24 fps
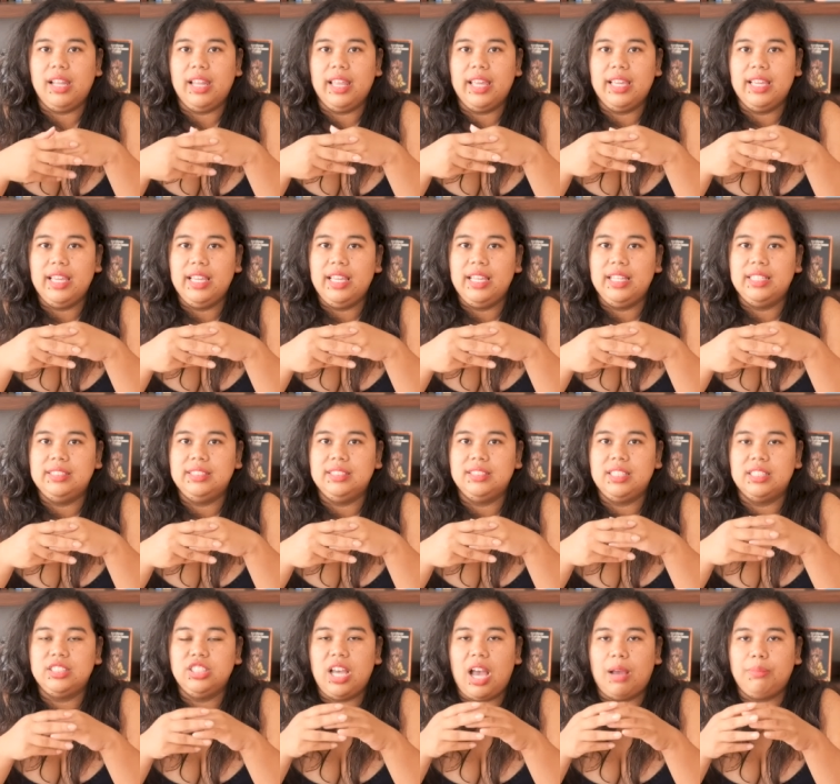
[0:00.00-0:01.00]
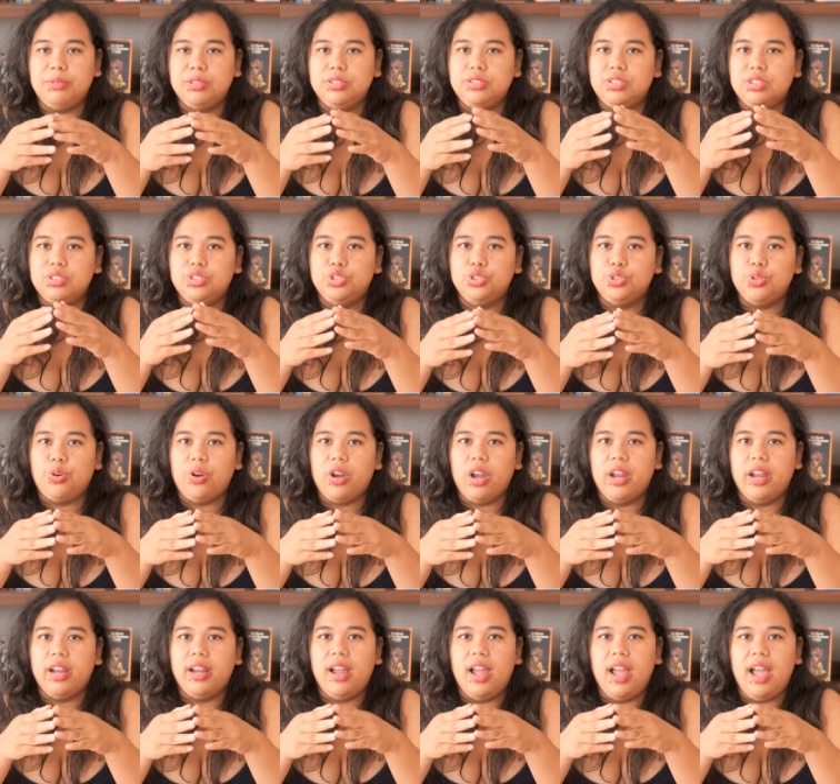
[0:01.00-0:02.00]
like it the chapters are
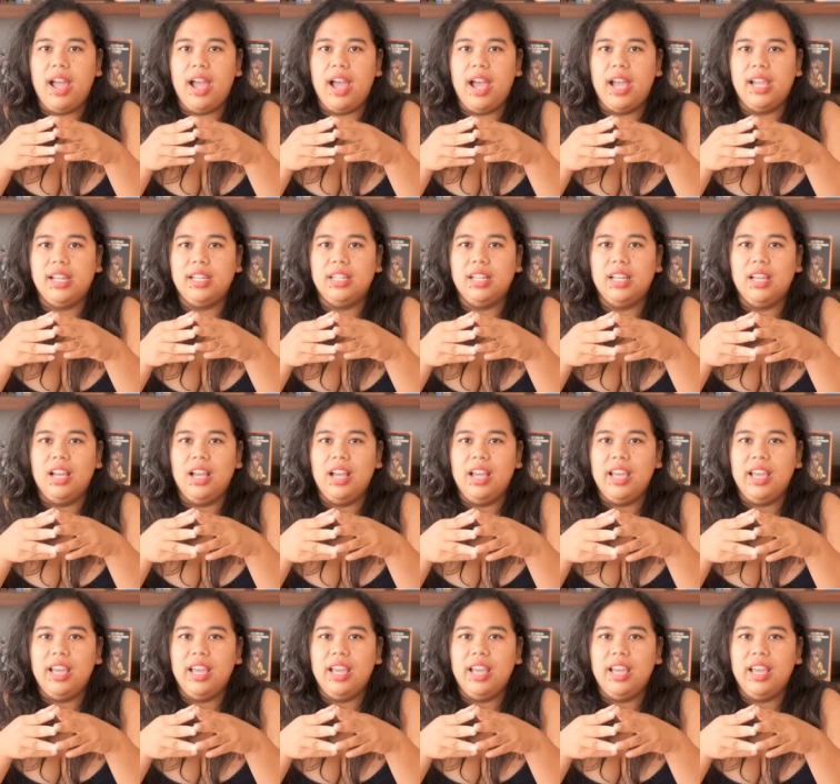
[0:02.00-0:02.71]
short and